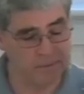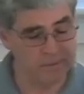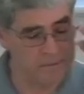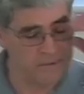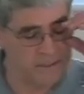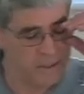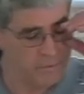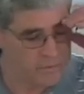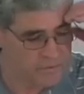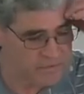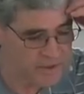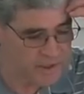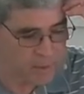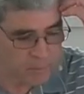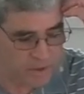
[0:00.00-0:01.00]
The other
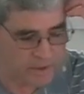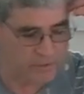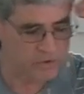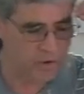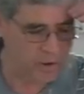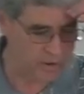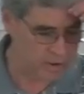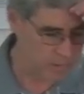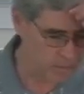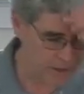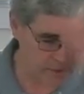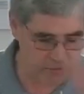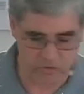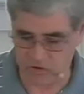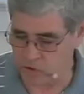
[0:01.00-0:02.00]
thing I want to talk
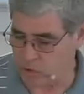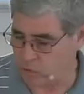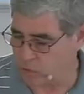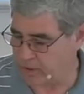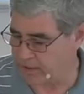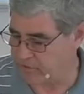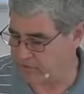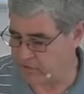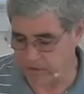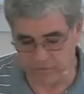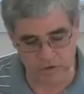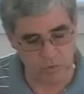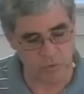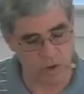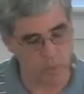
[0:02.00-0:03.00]
about, too, is
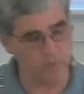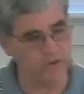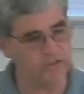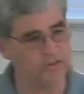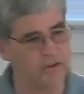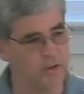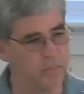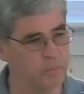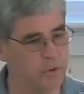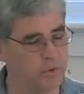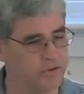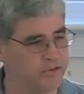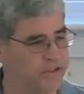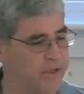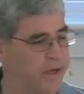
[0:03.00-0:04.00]
if you notice in the
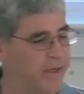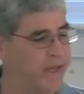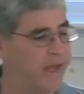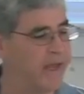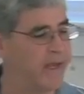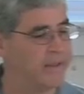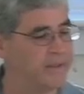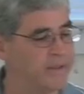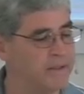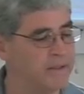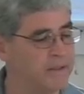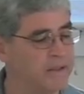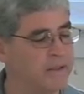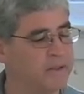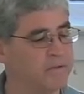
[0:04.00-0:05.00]
bulletin, I had
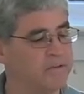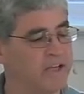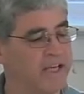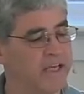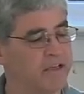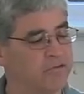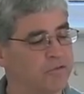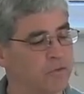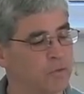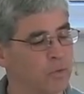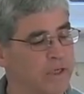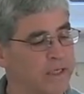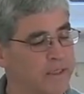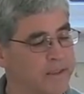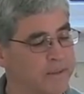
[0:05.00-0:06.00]
Dave
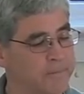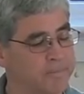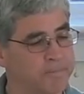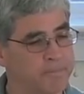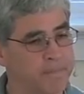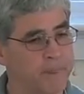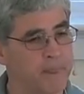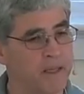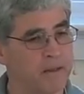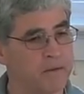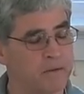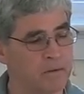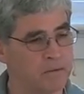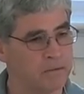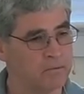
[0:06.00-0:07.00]
read
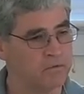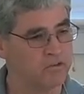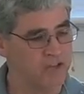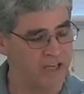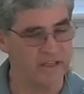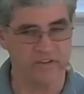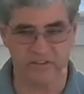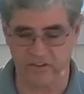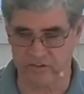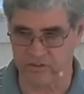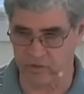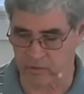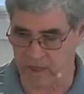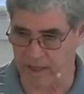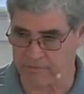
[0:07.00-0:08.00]
Genesis
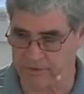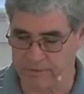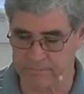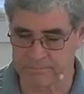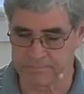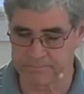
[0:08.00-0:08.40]
11,